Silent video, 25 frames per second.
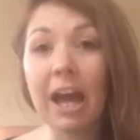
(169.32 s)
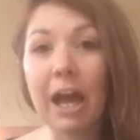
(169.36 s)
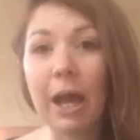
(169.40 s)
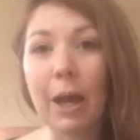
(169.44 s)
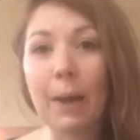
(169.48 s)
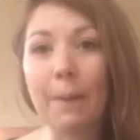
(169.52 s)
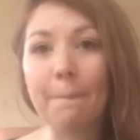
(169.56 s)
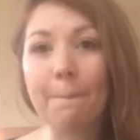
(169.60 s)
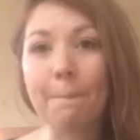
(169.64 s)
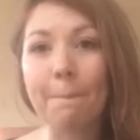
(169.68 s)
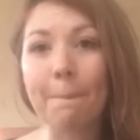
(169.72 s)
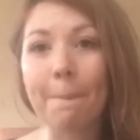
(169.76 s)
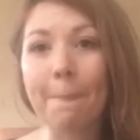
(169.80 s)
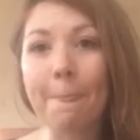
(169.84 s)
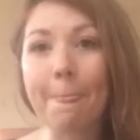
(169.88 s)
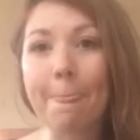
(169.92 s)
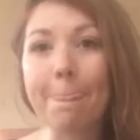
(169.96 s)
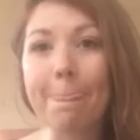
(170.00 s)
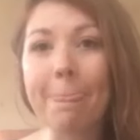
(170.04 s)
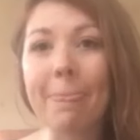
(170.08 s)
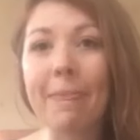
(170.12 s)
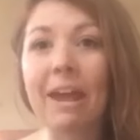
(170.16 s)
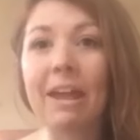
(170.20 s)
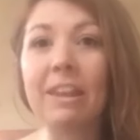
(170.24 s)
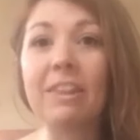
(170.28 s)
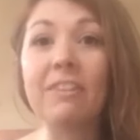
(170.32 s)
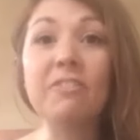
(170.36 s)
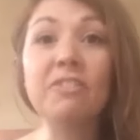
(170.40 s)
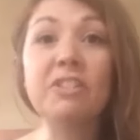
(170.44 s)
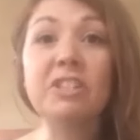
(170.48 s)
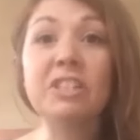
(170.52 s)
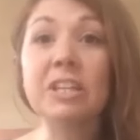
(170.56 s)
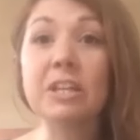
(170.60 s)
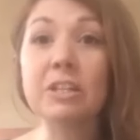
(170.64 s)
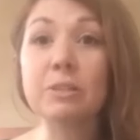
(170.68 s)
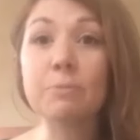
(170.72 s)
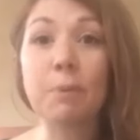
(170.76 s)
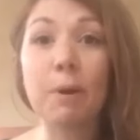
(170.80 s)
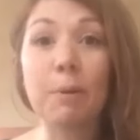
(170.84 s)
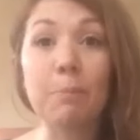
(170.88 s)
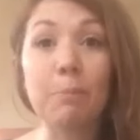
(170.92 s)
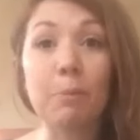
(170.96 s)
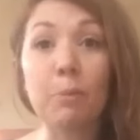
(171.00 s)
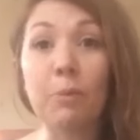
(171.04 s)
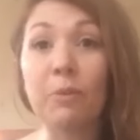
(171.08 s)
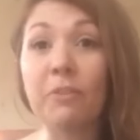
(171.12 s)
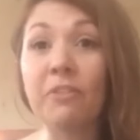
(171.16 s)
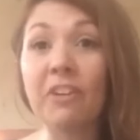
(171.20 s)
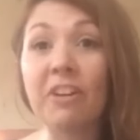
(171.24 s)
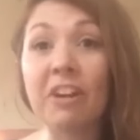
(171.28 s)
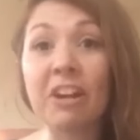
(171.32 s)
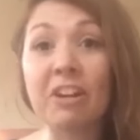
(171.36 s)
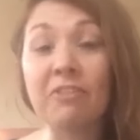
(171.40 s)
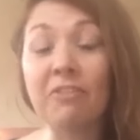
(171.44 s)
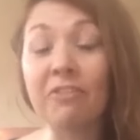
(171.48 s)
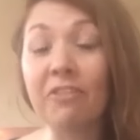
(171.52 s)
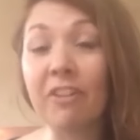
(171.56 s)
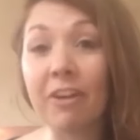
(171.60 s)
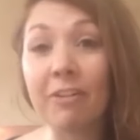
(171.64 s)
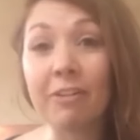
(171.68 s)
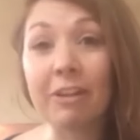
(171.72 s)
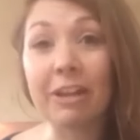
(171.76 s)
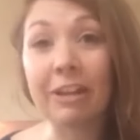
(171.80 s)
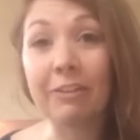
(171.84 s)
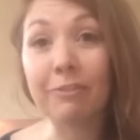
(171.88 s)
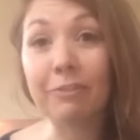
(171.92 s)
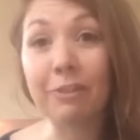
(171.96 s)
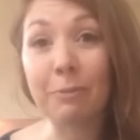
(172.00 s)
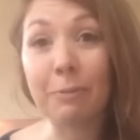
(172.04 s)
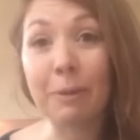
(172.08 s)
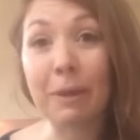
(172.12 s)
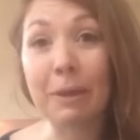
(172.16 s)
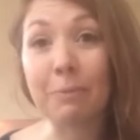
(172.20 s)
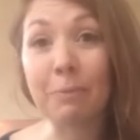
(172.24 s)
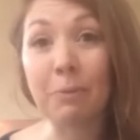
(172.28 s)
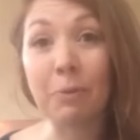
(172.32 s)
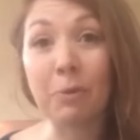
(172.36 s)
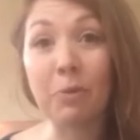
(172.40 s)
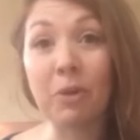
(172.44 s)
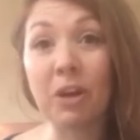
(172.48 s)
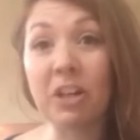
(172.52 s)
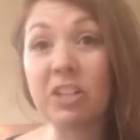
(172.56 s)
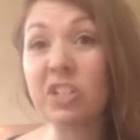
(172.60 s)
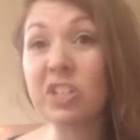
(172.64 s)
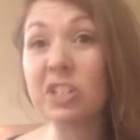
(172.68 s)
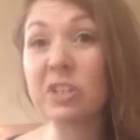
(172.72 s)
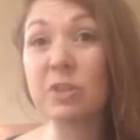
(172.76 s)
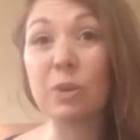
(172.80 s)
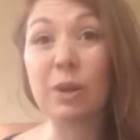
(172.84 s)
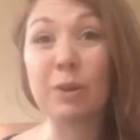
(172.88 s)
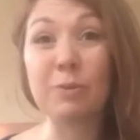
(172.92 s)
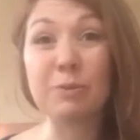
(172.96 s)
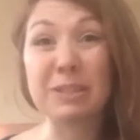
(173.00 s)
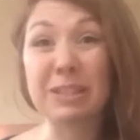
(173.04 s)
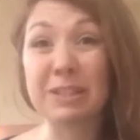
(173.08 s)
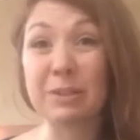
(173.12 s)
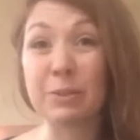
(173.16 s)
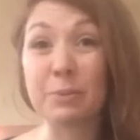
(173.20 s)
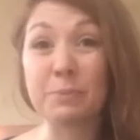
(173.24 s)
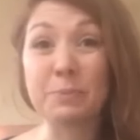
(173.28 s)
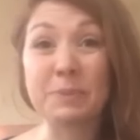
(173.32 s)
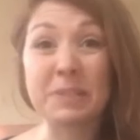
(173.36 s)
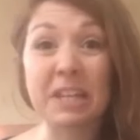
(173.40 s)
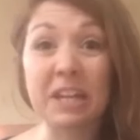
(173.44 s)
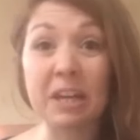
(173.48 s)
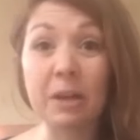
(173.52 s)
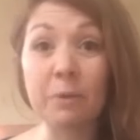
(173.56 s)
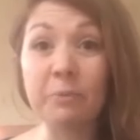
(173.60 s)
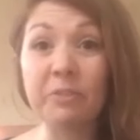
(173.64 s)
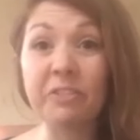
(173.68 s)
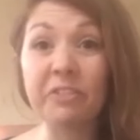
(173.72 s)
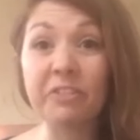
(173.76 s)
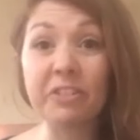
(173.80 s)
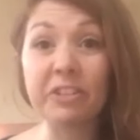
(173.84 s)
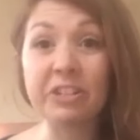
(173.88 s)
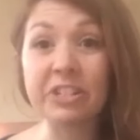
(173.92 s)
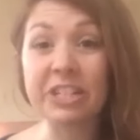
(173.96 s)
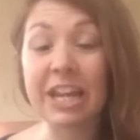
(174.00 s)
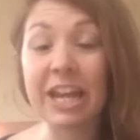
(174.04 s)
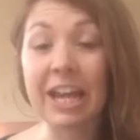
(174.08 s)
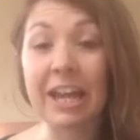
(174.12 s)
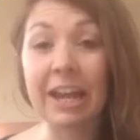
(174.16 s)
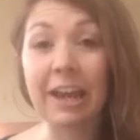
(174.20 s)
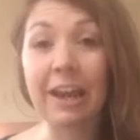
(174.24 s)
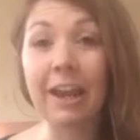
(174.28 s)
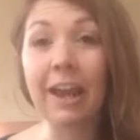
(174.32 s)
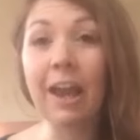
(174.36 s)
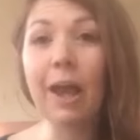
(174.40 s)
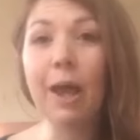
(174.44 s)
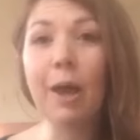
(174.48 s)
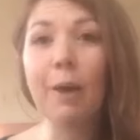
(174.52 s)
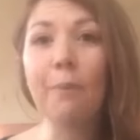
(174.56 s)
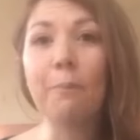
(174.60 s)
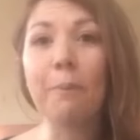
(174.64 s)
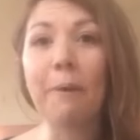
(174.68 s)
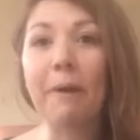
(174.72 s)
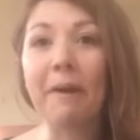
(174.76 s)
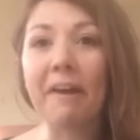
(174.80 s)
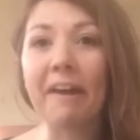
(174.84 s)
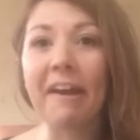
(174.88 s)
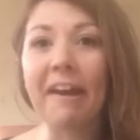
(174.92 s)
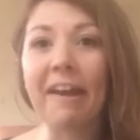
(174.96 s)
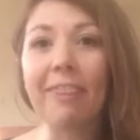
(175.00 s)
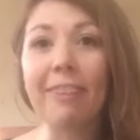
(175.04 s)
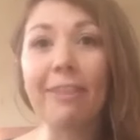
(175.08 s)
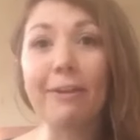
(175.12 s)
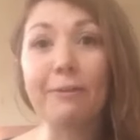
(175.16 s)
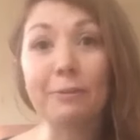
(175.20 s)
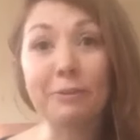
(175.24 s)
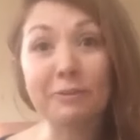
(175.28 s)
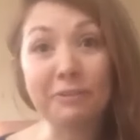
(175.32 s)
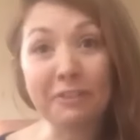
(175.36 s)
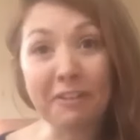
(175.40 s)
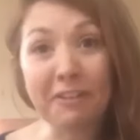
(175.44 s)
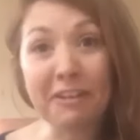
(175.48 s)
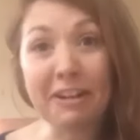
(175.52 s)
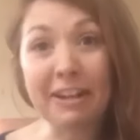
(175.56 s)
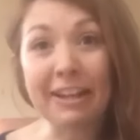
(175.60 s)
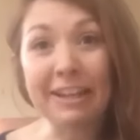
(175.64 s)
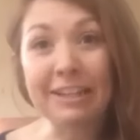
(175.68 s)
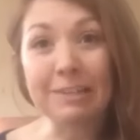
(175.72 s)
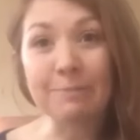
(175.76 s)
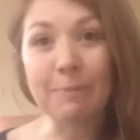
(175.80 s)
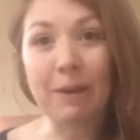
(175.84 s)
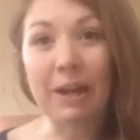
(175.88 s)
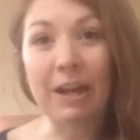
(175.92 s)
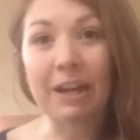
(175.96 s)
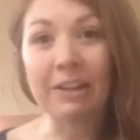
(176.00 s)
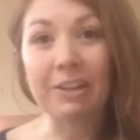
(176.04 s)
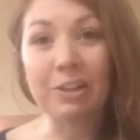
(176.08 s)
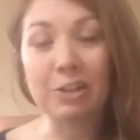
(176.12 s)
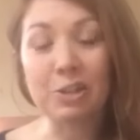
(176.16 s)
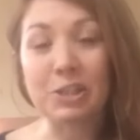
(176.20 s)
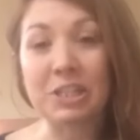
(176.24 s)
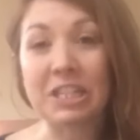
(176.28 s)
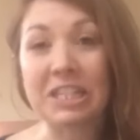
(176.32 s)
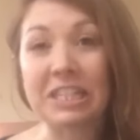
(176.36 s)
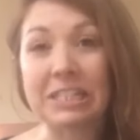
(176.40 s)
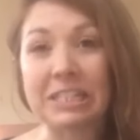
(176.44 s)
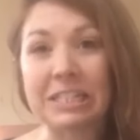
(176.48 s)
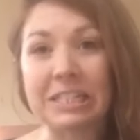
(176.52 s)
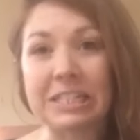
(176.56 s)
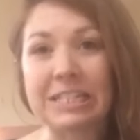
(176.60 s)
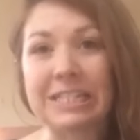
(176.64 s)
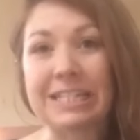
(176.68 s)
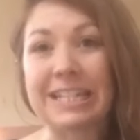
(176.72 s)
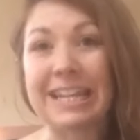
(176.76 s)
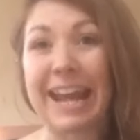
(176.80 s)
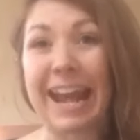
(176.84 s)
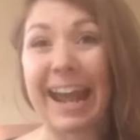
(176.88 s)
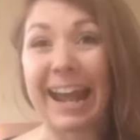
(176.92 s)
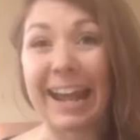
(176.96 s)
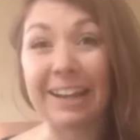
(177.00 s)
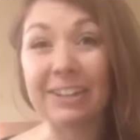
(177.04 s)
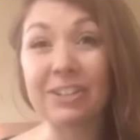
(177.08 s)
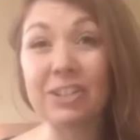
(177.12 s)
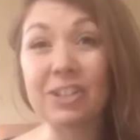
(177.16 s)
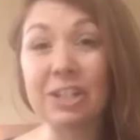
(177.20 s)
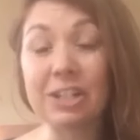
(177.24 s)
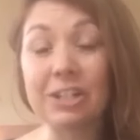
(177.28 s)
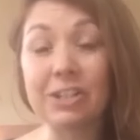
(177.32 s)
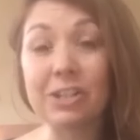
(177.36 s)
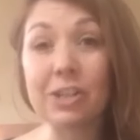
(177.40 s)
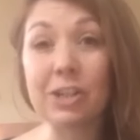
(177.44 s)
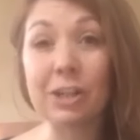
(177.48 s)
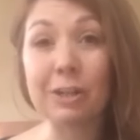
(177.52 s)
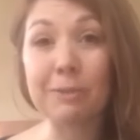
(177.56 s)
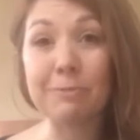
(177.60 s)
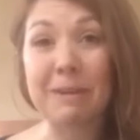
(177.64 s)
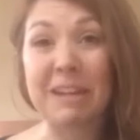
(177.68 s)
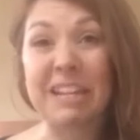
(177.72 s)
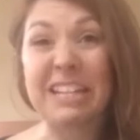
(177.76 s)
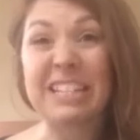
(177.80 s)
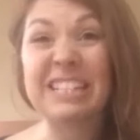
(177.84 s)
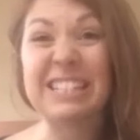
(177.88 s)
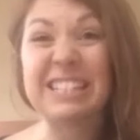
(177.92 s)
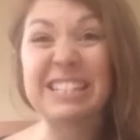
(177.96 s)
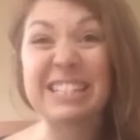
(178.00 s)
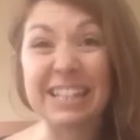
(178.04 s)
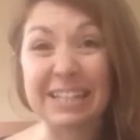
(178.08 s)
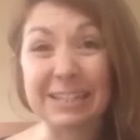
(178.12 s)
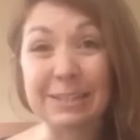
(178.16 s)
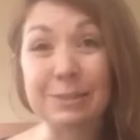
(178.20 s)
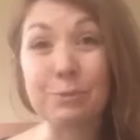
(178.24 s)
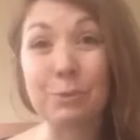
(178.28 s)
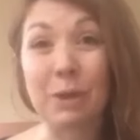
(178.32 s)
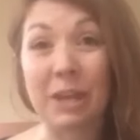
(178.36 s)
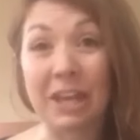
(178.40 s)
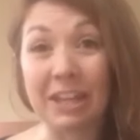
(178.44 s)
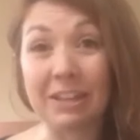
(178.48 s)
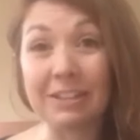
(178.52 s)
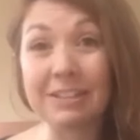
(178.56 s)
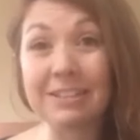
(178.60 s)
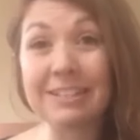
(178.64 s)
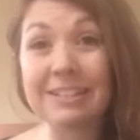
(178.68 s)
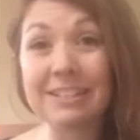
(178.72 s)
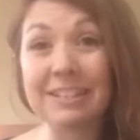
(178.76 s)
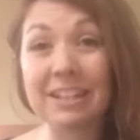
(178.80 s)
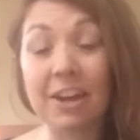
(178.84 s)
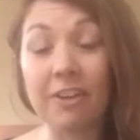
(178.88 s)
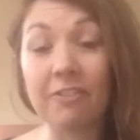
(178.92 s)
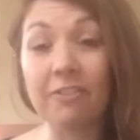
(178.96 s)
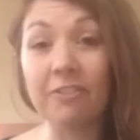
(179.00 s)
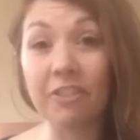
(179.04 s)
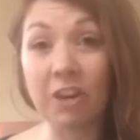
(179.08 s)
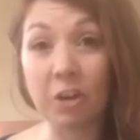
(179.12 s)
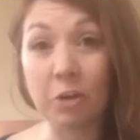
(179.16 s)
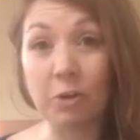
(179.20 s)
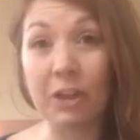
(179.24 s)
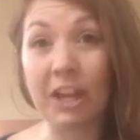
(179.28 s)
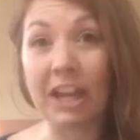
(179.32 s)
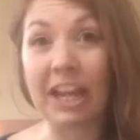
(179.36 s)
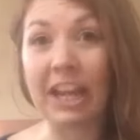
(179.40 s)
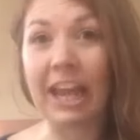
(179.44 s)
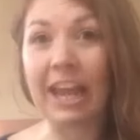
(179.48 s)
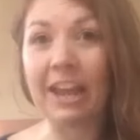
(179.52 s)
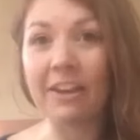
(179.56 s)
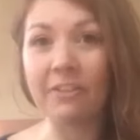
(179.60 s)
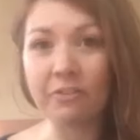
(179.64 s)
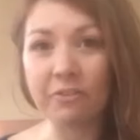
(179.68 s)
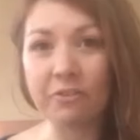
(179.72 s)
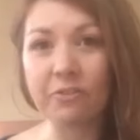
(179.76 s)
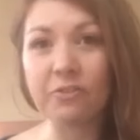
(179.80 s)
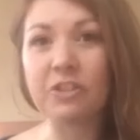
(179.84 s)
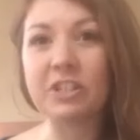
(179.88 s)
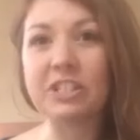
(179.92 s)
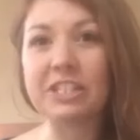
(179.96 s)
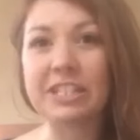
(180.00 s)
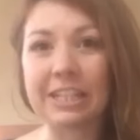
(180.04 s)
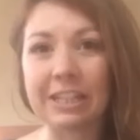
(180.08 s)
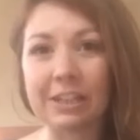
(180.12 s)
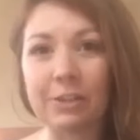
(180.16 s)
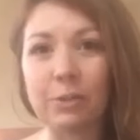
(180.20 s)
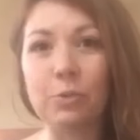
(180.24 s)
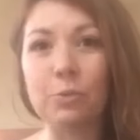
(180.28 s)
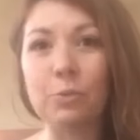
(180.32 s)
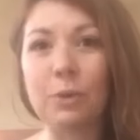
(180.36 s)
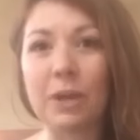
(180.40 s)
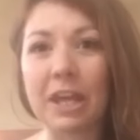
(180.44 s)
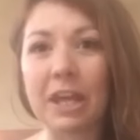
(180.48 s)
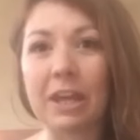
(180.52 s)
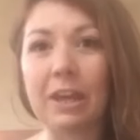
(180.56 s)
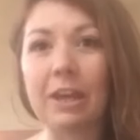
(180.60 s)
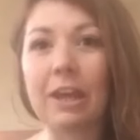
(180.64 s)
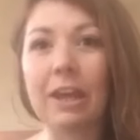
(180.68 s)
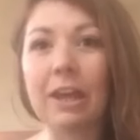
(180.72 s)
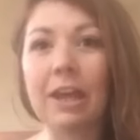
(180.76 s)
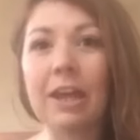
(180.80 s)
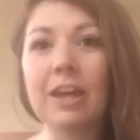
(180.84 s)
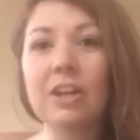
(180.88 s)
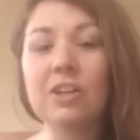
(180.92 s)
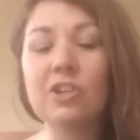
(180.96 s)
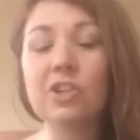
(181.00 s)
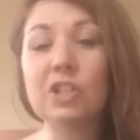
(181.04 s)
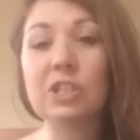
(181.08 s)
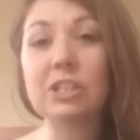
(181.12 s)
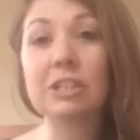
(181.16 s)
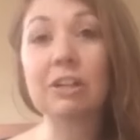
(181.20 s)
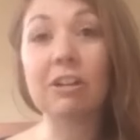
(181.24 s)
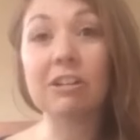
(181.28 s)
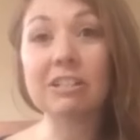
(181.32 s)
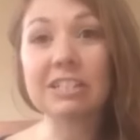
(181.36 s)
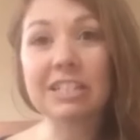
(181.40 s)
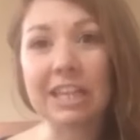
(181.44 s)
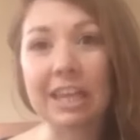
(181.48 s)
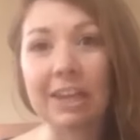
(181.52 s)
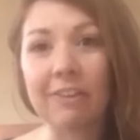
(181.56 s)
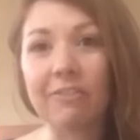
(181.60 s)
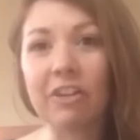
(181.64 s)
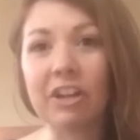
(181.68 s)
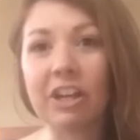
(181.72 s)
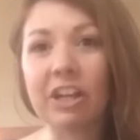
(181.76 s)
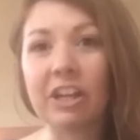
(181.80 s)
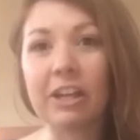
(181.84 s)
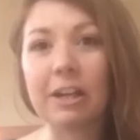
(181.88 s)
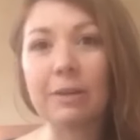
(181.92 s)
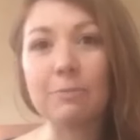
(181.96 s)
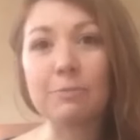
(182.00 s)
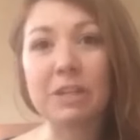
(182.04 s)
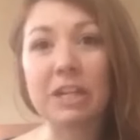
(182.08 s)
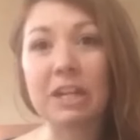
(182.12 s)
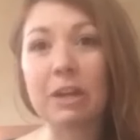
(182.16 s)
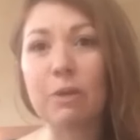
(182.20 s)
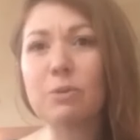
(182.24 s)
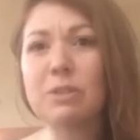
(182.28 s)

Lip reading: And the physio department were very, very lovely people. I just thought I was going to observe for a day. But they were very laid back New Zealanders, and it actually took me 6 weeks of phoning every single week just asking if I could come down.